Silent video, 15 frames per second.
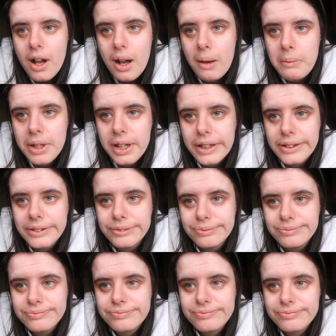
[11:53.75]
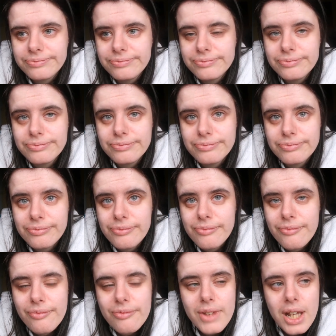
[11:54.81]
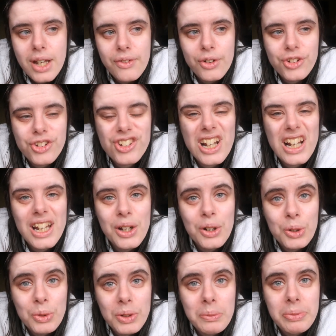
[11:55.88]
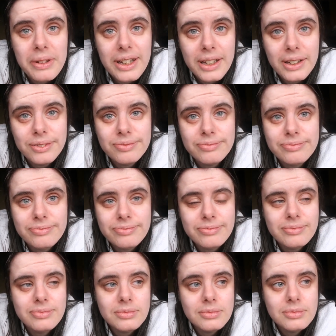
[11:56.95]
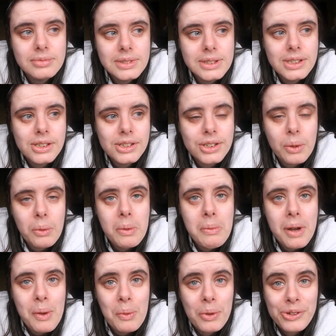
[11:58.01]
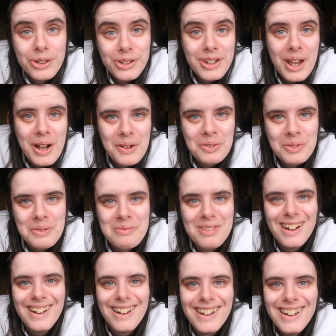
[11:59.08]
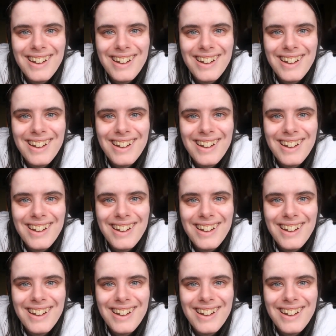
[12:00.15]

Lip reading: I mean, they're just a little creepy. So we might want to tell them that.